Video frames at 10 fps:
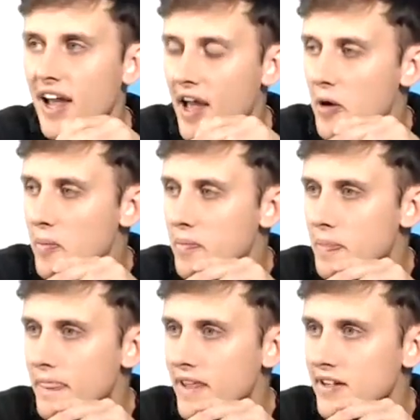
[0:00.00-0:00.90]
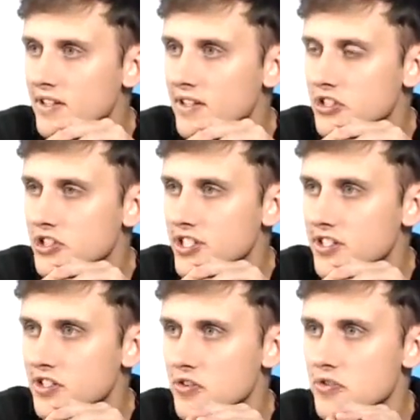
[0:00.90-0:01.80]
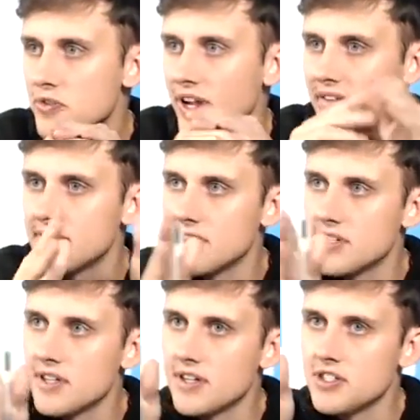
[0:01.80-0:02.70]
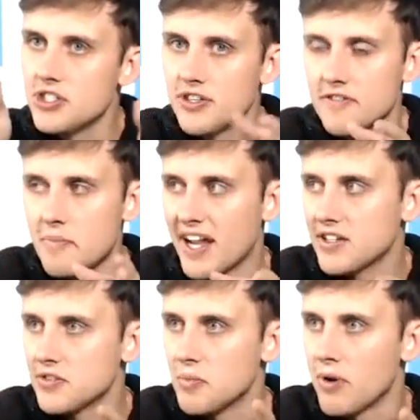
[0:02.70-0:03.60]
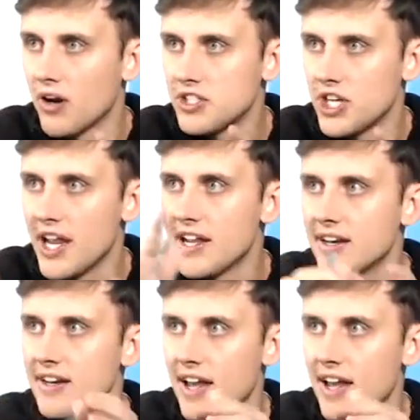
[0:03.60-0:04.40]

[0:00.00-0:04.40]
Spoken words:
to just to kind of shift back to the blockchain